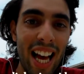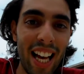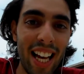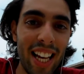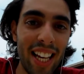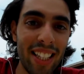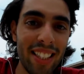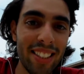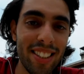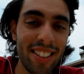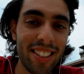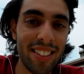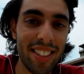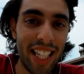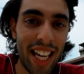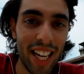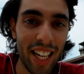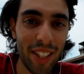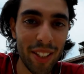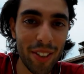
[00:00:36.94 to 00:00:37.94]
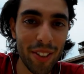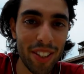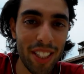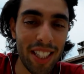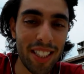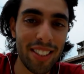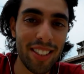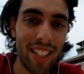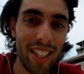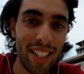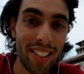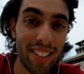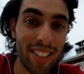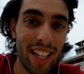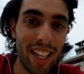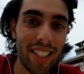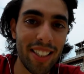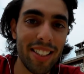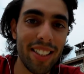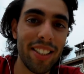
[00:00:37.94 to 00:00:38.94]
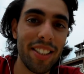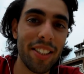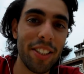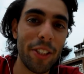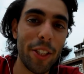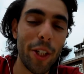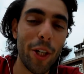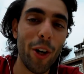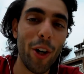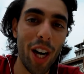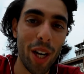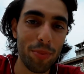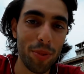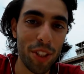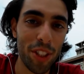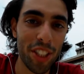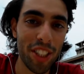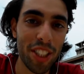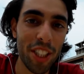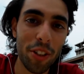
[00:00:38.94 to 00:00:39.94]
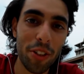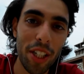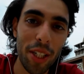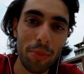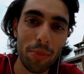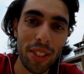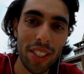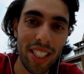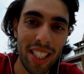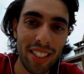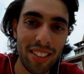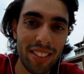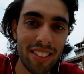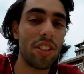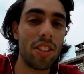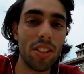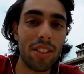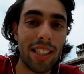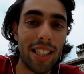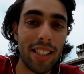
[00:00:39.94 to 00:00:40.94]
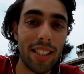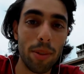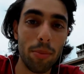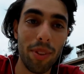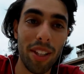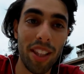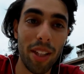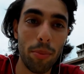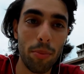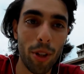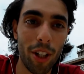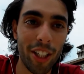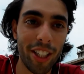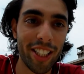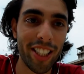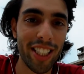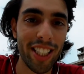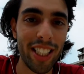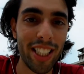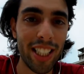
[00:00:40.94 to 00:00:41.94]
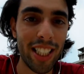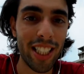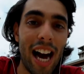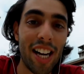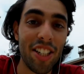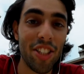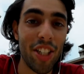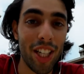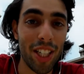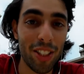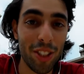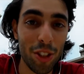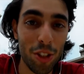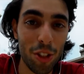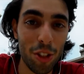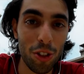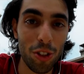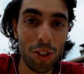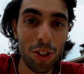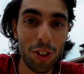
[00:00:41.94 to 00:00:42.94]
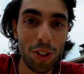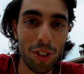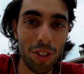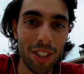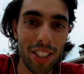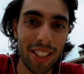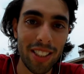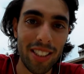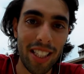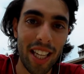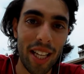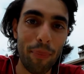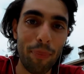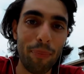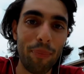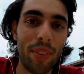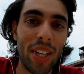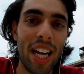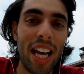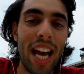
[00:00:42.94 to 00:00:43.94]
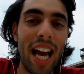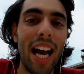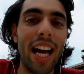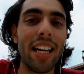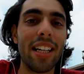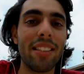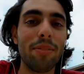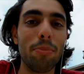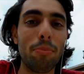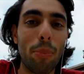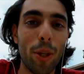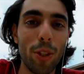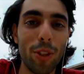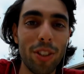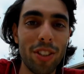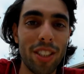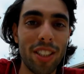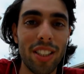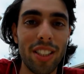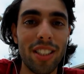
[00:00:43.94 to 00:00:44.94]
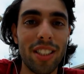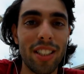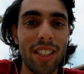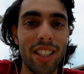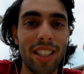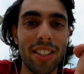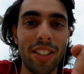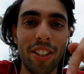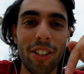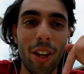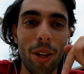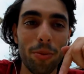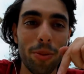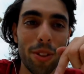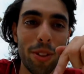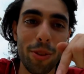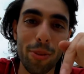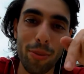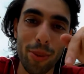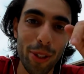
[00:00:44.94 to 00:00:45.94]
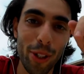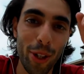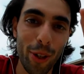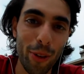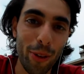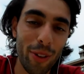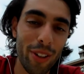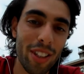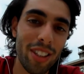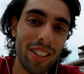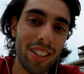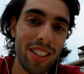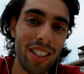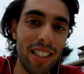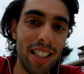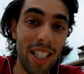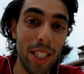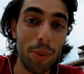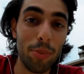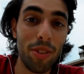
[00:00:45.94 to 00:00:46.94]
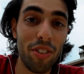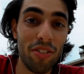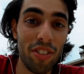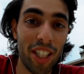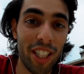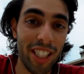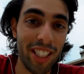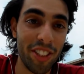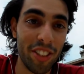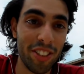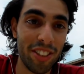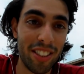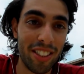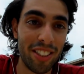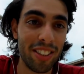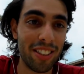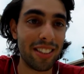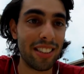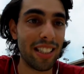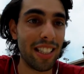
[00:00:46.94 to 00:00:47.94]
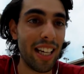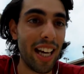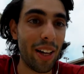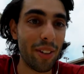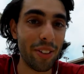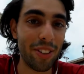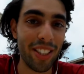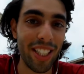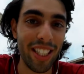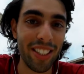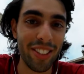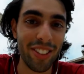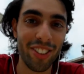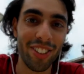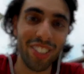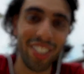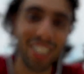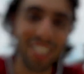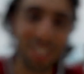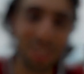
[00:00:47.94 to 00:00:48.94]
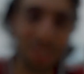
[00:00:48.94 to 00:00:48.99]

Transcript: And now, it's exactly a year ago, I'm doing the crepes test, just like Timothy Mark did. I challenge you to do the same and post it in the comments below. It'll be very interesting to see how you guys do it